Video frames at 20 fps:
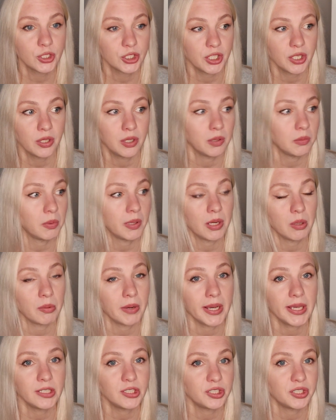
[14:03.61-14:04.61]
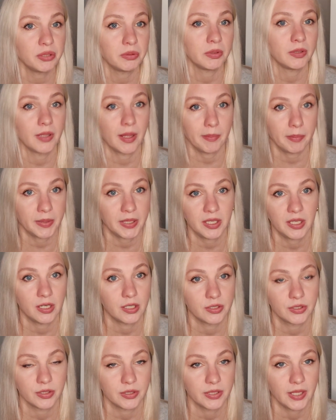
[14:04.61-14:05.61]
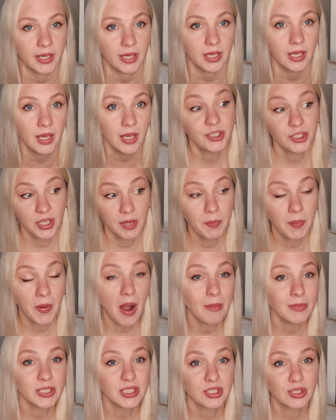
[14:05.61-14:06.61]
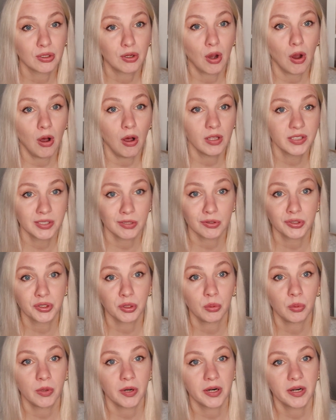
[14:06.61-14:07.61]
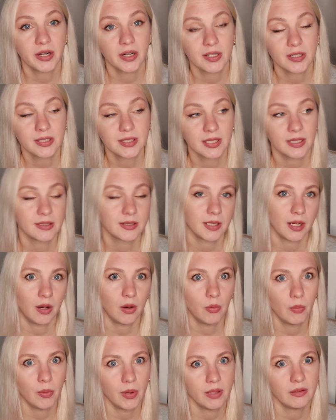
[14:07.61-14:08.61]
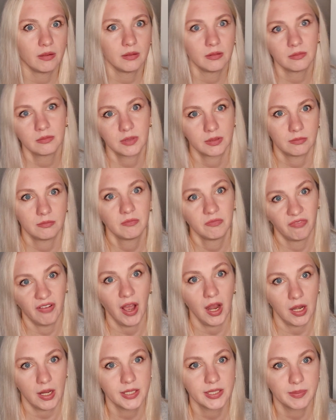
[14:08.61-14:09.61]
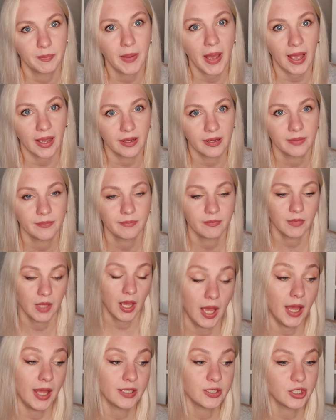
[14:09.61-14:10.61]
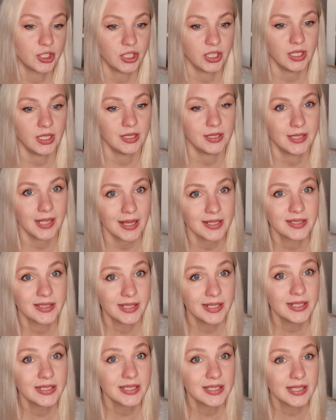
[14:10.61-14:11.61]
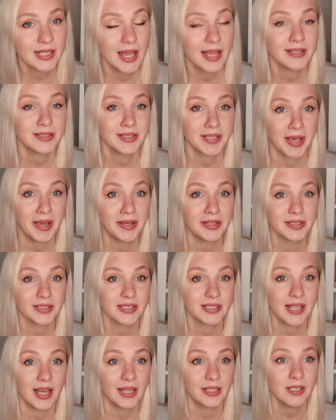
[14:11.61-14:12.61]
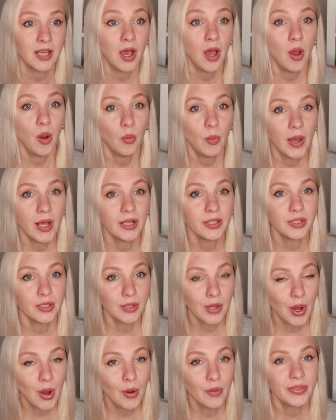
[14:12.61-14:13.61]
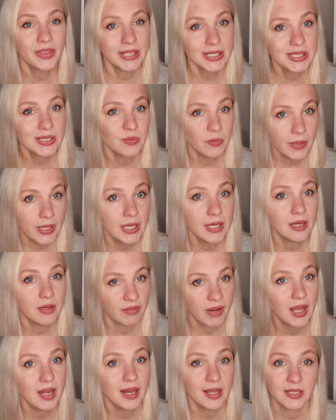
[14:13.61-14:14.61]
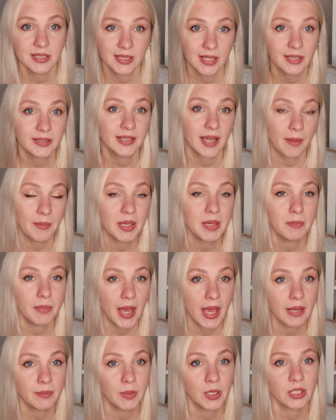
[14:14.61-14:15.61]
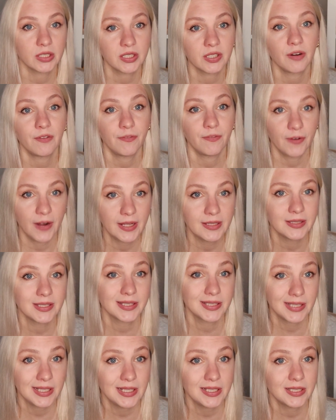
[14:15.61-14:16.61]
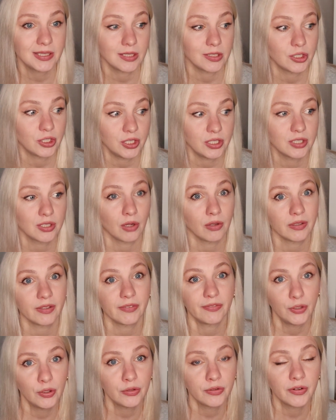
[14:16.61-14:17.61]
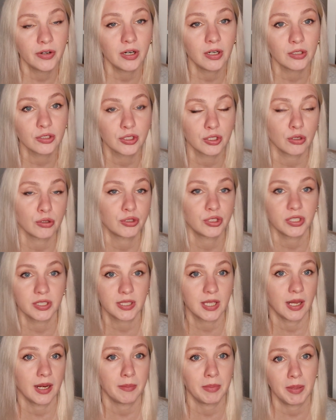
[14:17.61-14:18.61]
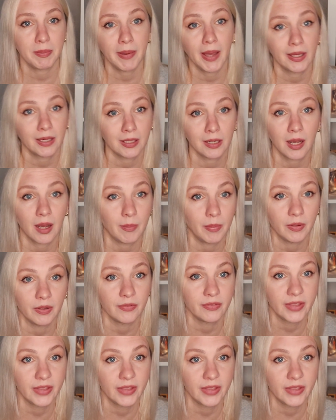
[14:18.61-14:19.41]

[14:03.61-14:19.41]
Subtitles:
She went away. She will not be here today. She promised to call social workers until when Valya is back. And she does this and tells that, well, you know, this week Valya is not coming back because her friend deceased and she's on the funeral, so she's gonna be back in a couple